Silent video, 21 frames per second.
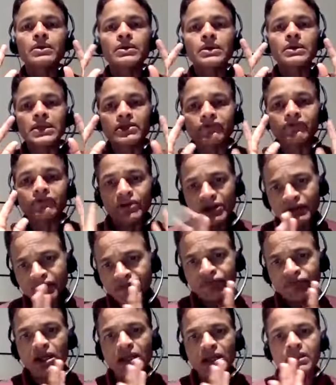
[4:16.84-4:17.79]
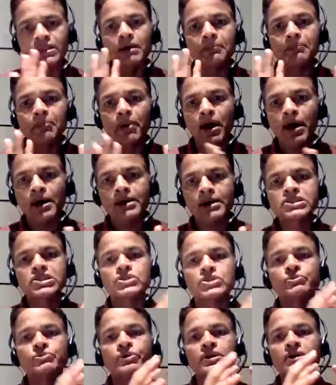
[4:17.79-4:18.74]
Even if in the past
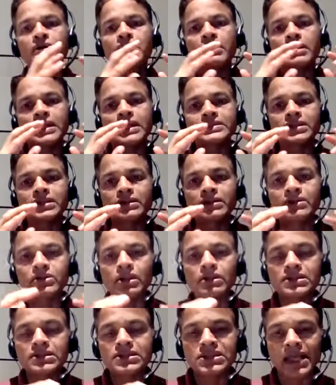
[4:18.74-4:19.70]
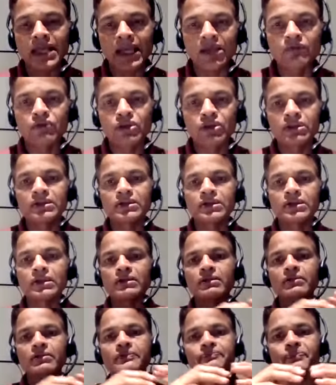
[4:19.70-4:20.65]
you were, let's say, little sanguine,
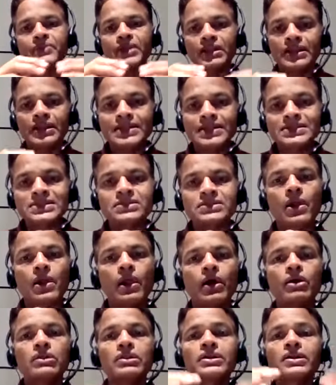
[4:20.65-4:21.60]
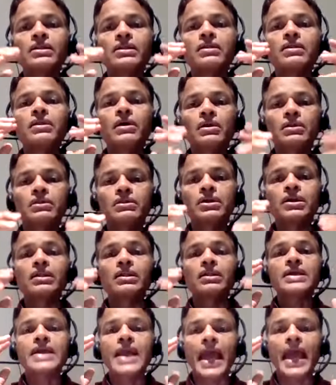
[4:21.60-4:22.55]
little less, a
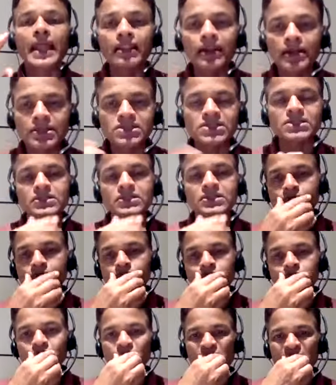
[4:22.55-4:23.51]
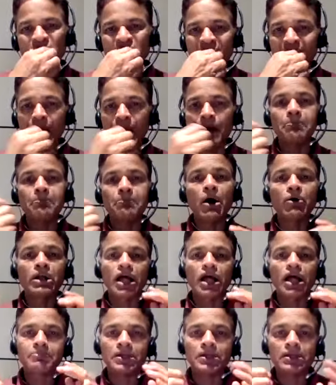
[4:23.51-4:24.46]
little careless about
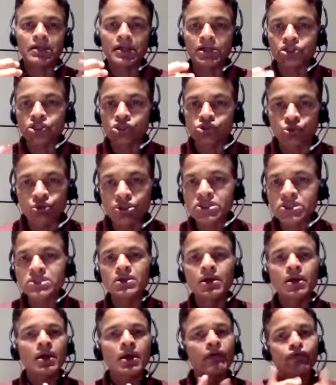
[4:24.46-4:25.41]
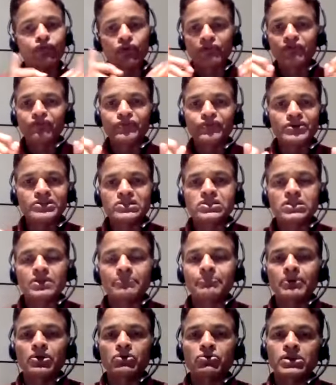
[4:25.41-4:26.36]
RPT controls, from 1st
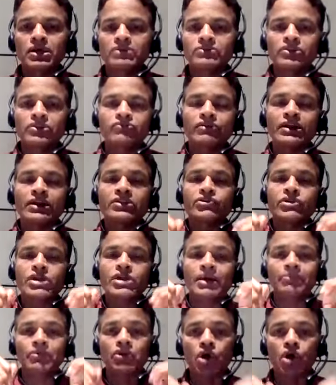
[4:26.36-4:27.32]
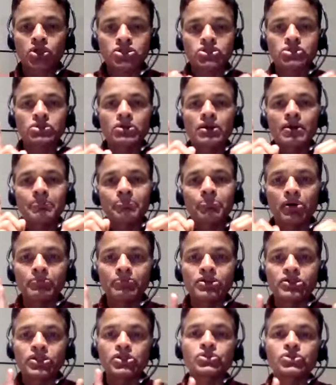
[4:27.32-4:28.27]
April 2023, I'm not
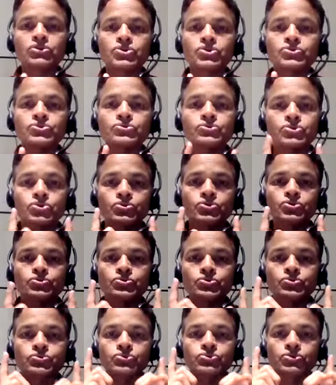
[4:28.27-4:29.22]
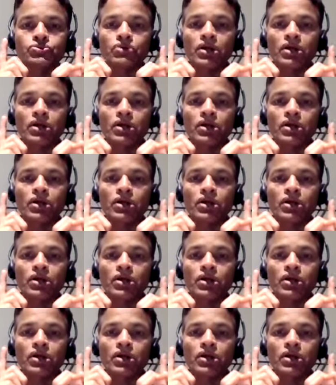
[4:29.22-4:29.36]
permitting you to